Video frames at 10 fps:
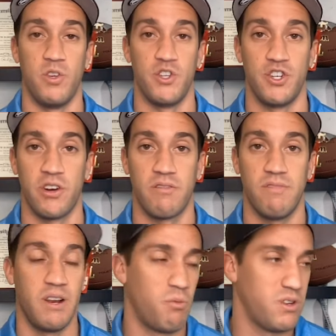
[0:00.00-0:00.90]
this year.
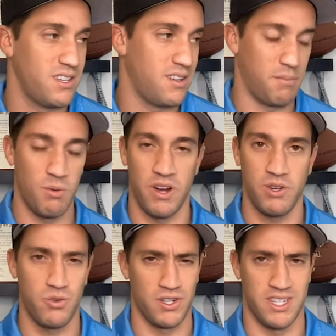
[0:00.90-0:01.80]
And it wasn't that
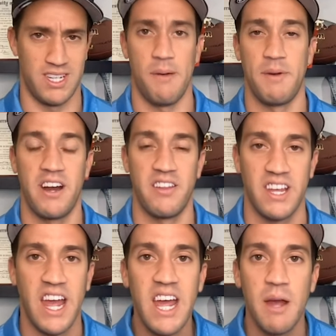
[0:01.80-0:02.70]
BYU just dominated the
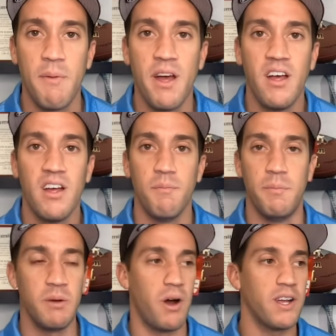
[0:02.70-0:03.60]
game.
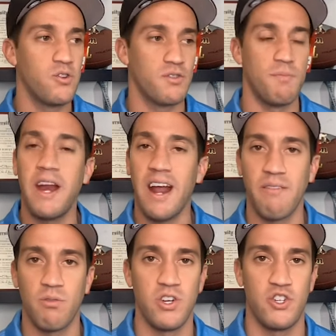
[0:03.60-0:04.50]
BYU just made
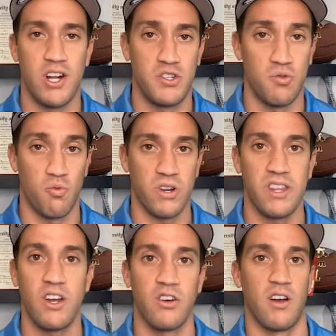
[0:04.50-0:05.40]
Avery Johnson
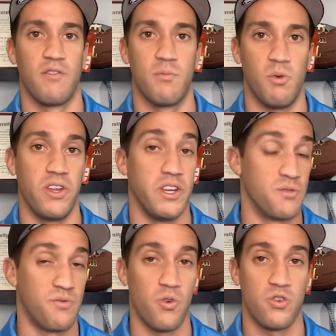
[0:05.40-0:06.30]
really uncomfortable in
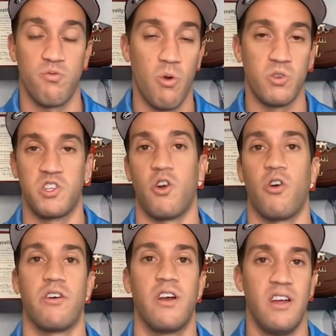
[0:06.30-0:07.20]
his first road
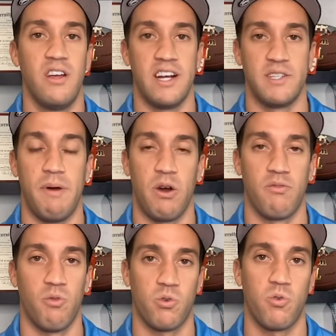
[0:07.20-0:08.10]
start as a Power
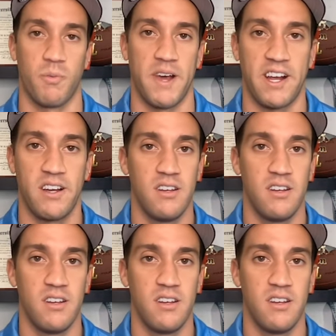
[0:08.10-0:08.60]
4 quarterback.